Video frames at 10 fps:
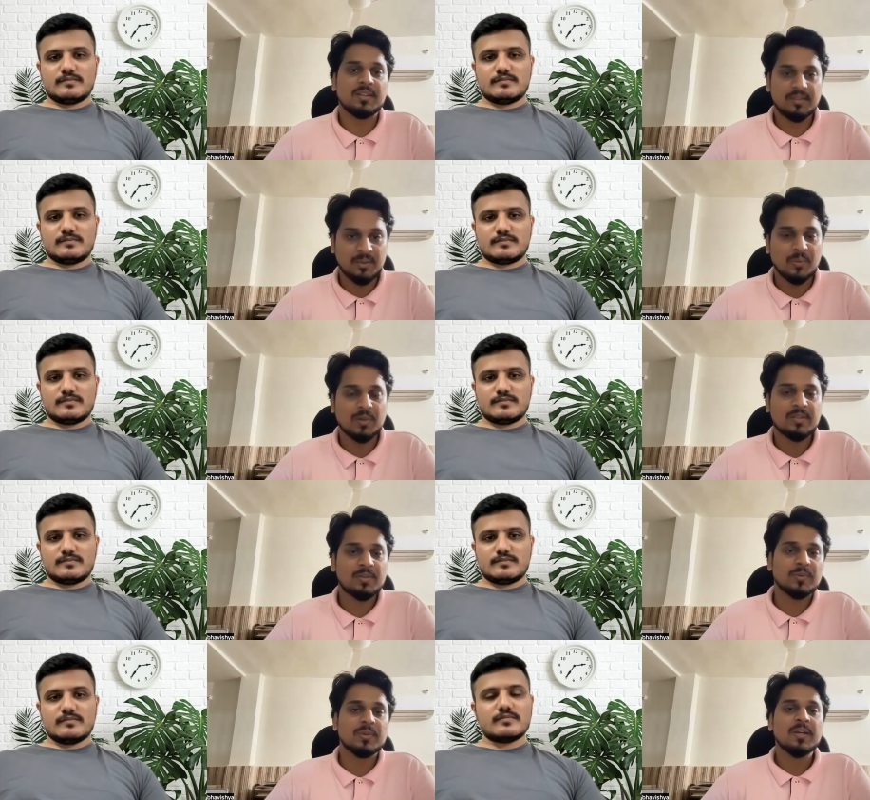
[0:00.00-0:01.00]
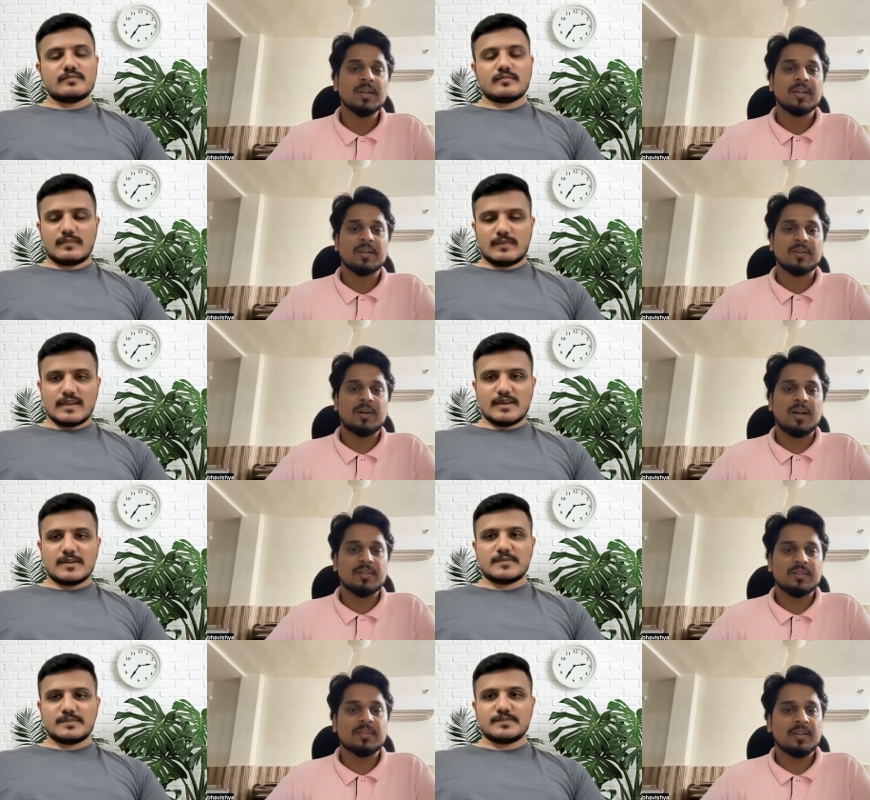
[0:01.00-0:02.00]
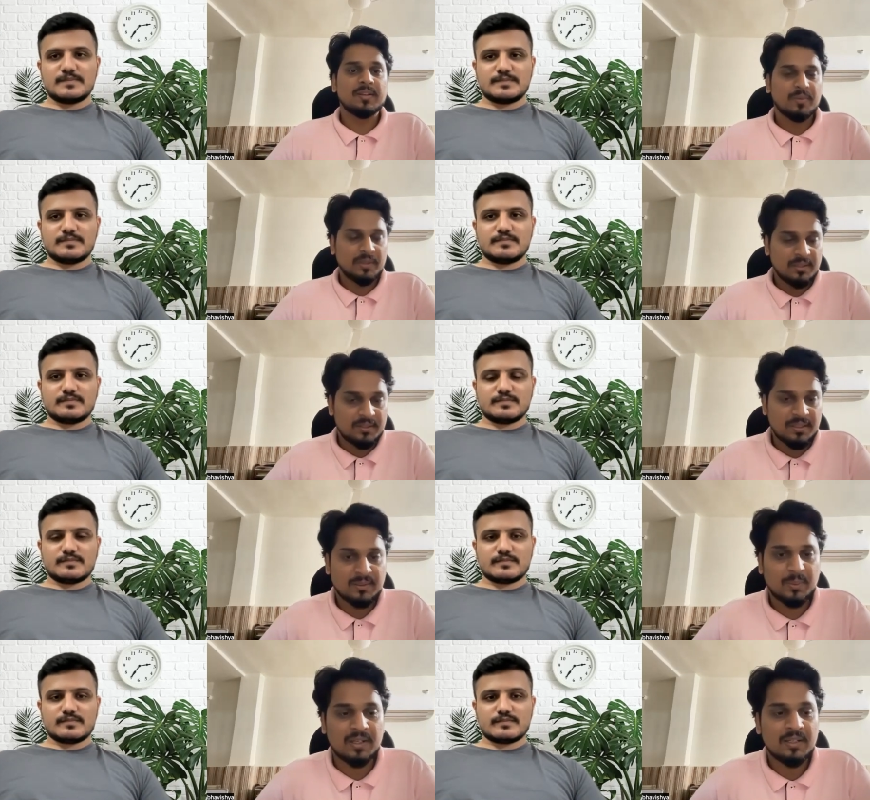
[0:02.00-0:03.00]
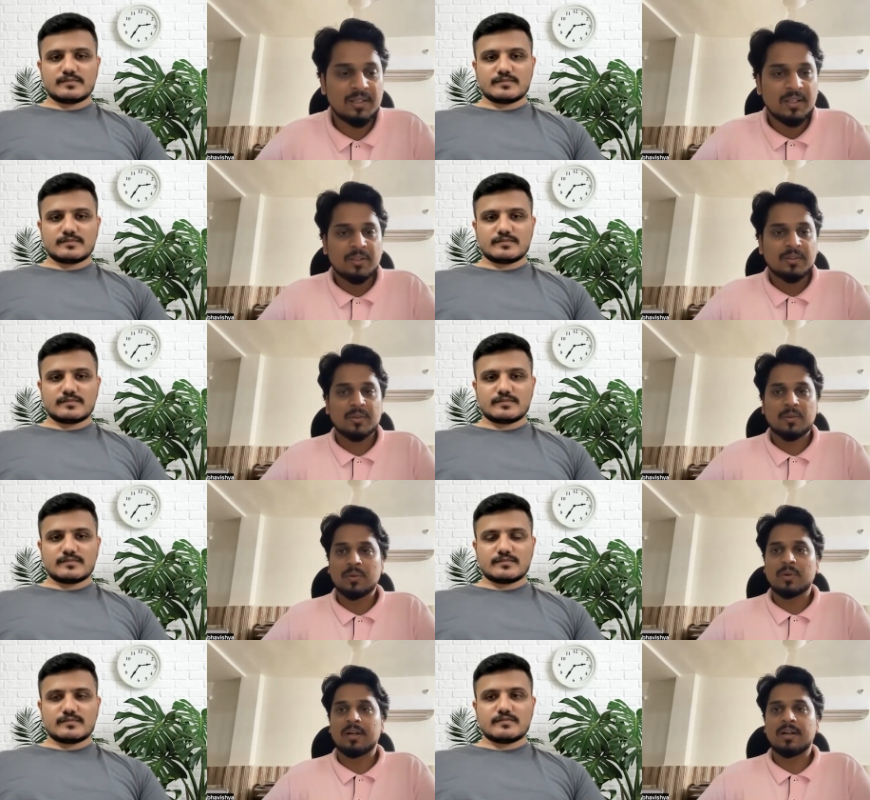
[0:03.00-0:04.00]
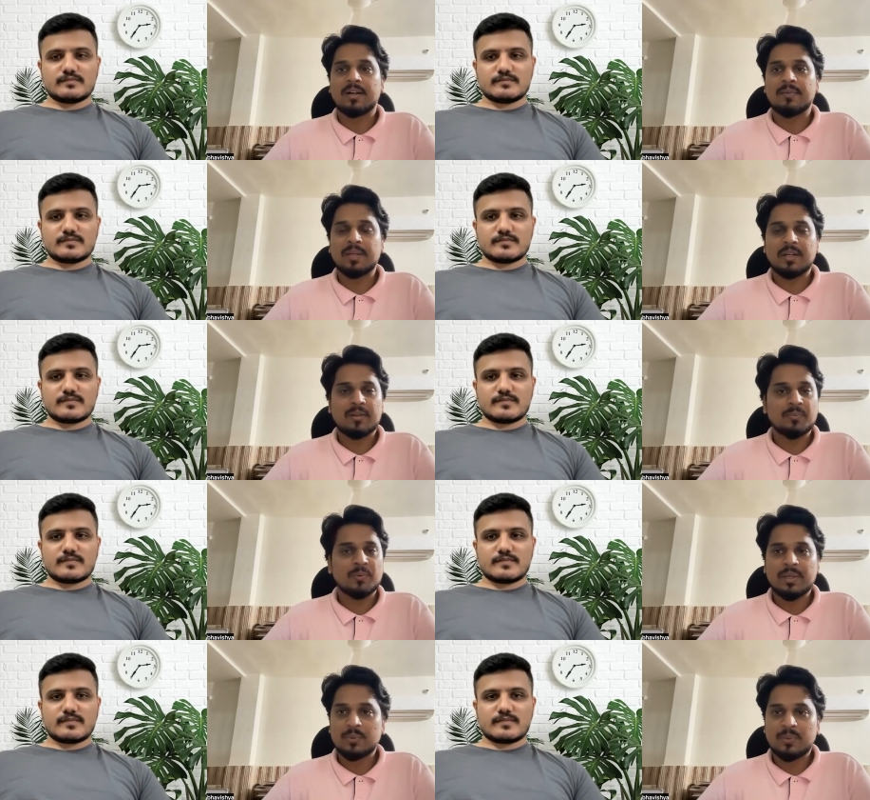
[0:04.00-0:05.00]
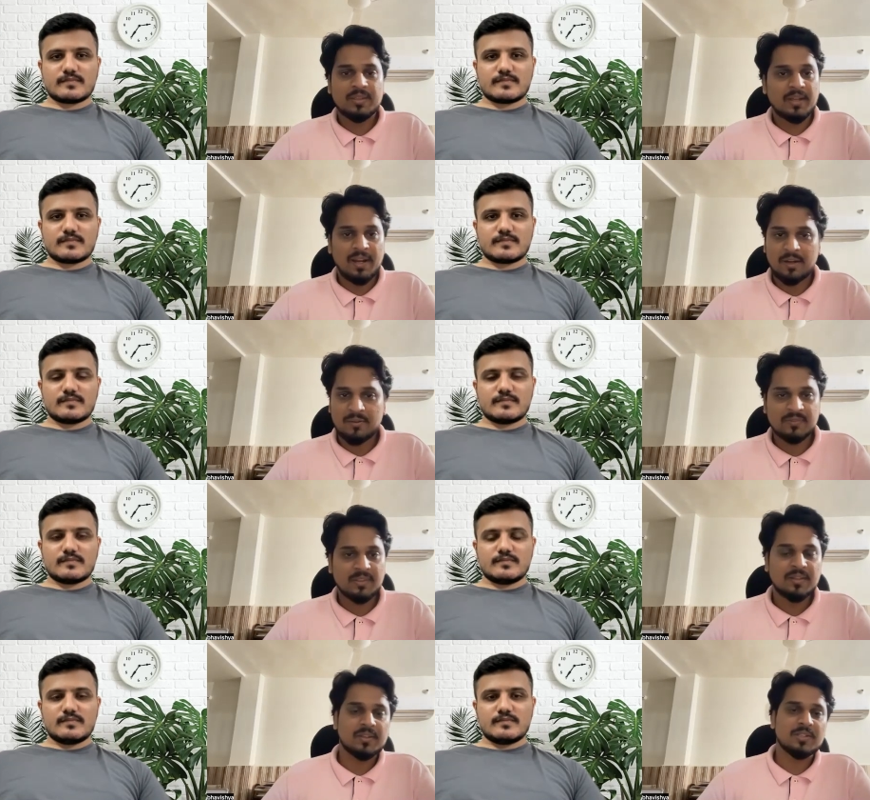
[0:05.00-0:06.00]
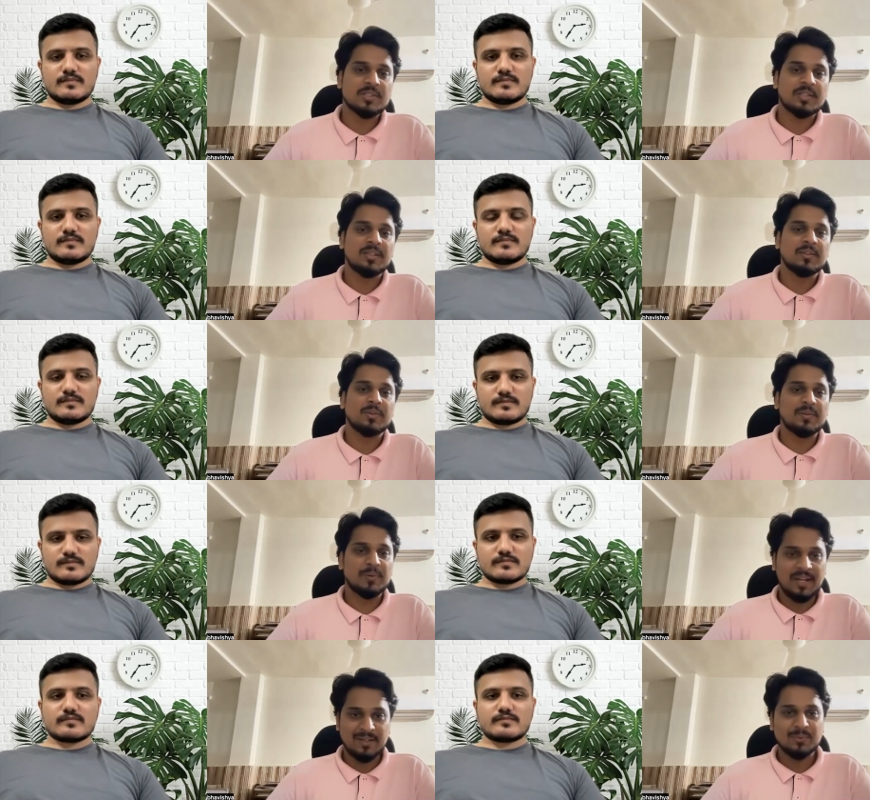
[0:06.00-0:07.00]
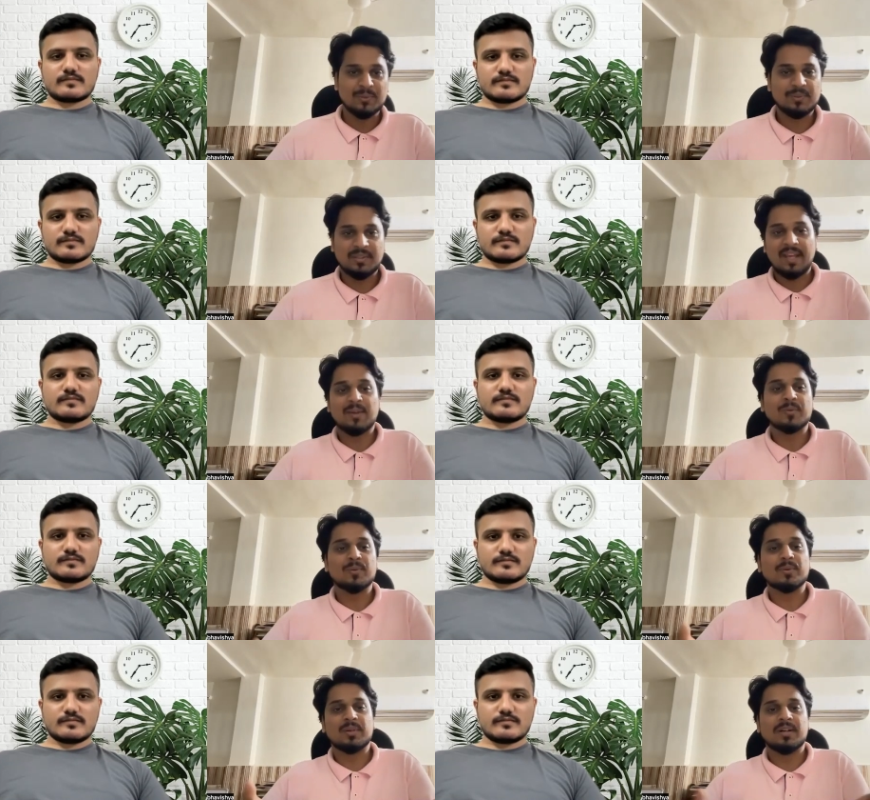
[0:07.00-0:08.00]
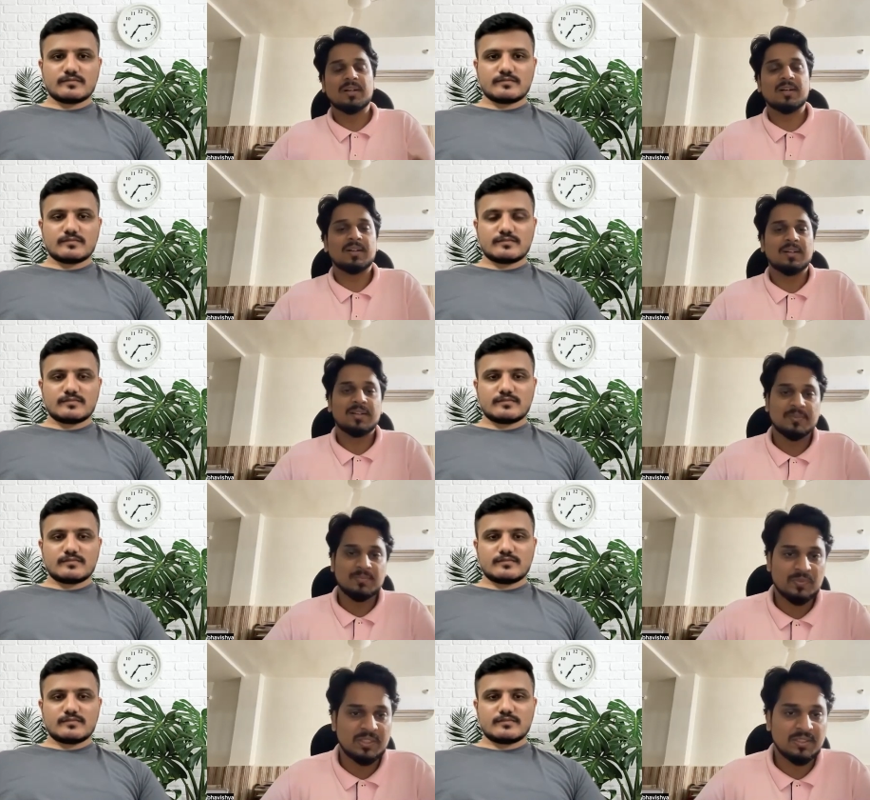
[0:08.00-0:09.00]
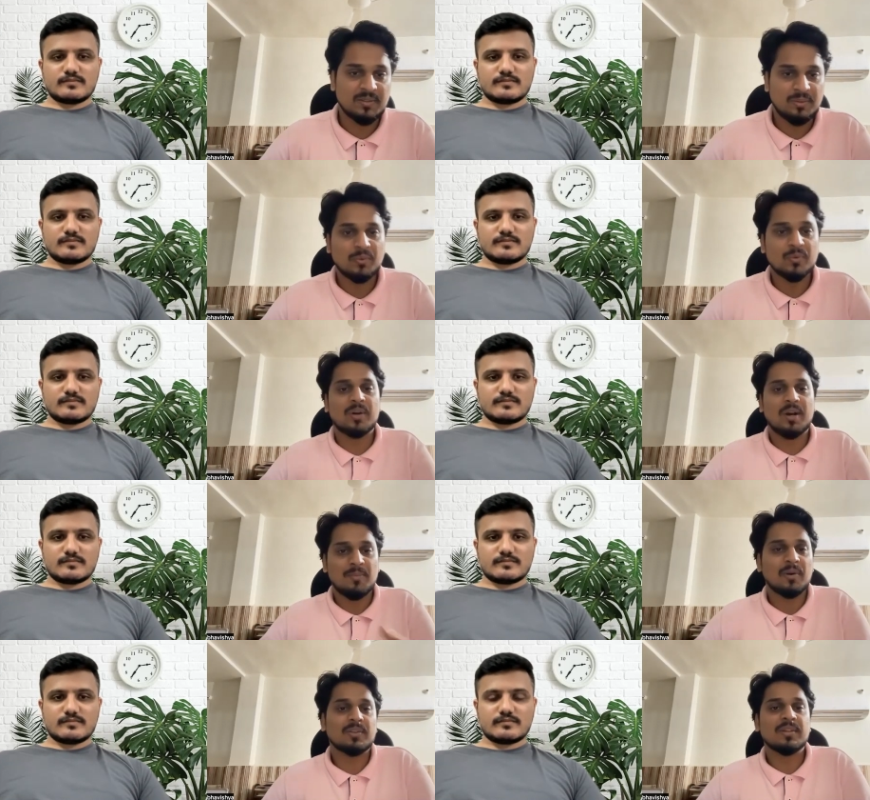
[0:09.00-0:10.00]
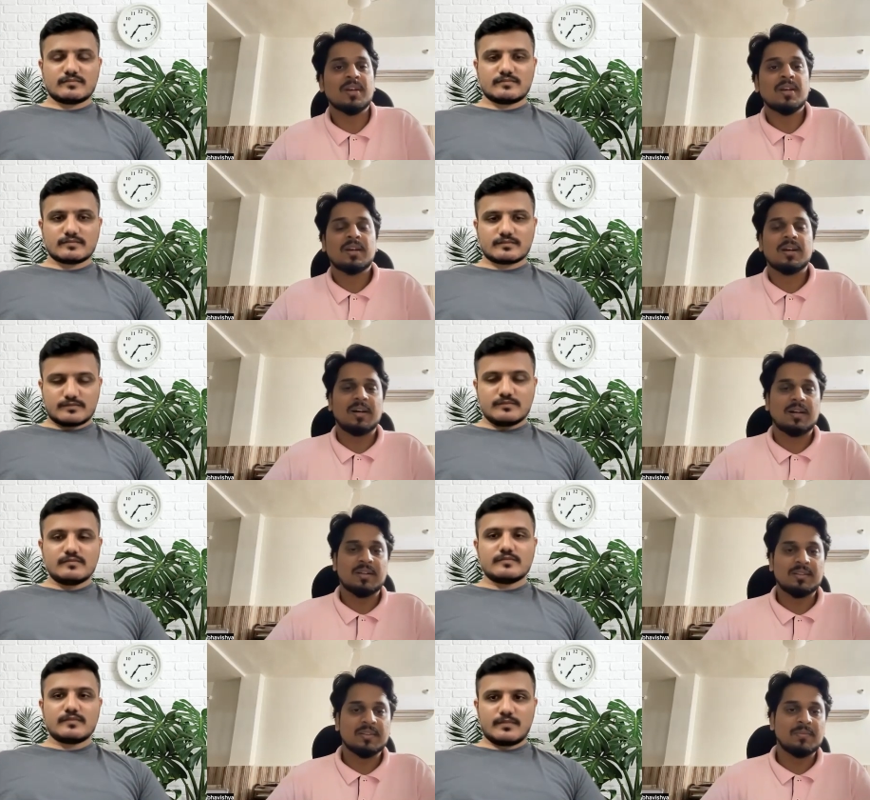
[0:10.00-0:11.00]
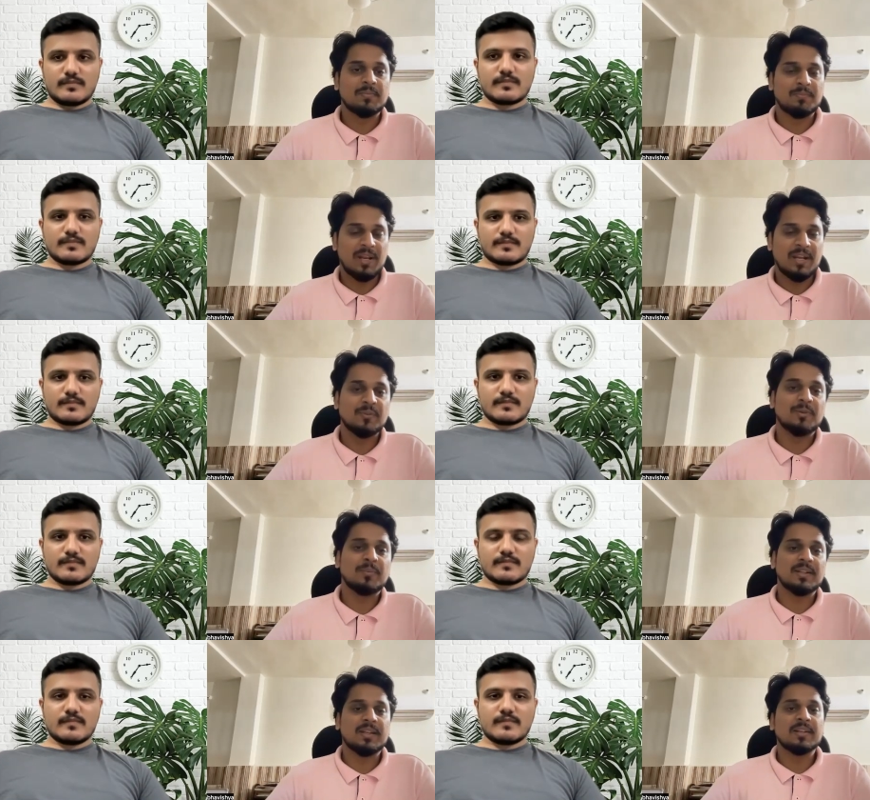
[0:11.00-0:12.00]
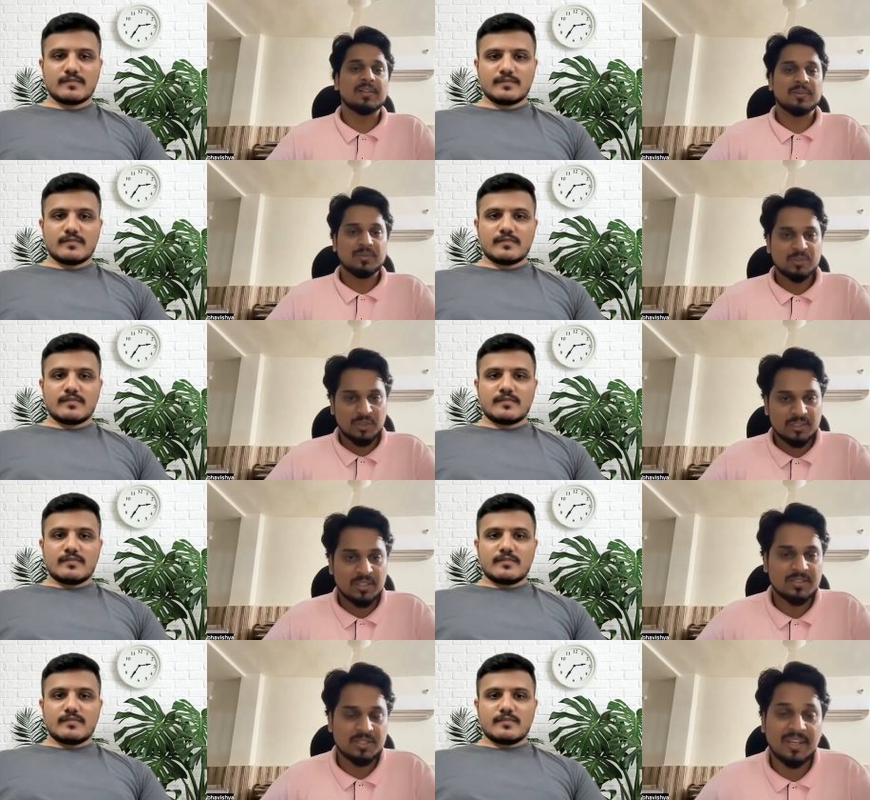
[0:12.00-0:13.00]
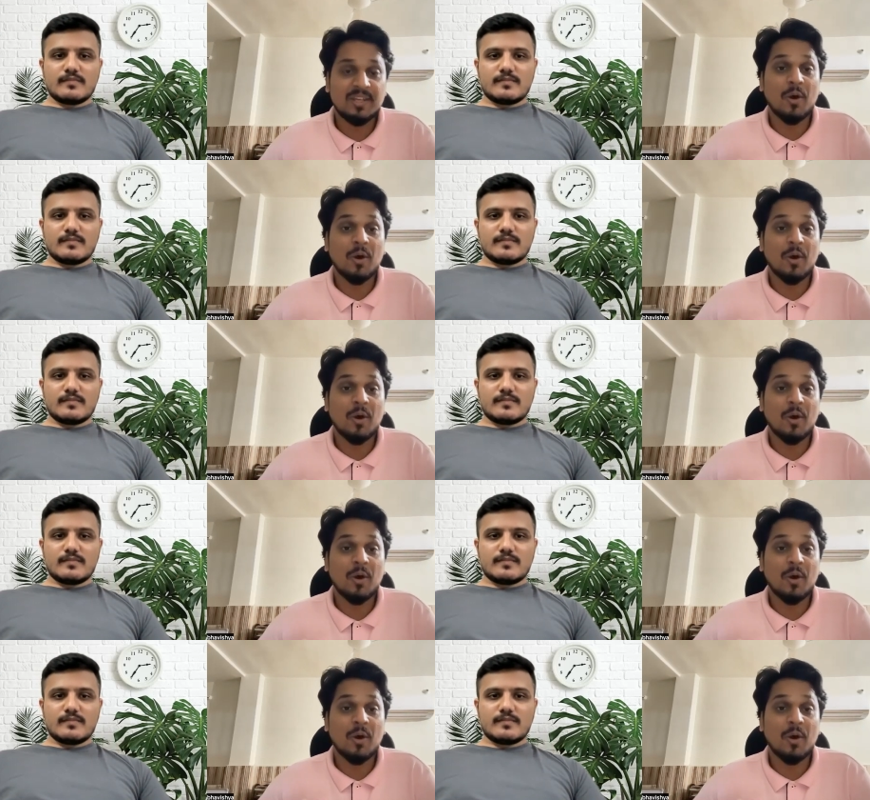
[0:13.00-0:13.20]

Speaker 1: in the cohort to, you know, answer their queries as well. So uh, we are moving towards the end of this discussion. So I would like to thank you, uh, Chetan, to come on uh, this platform, and then, you know, sh sharing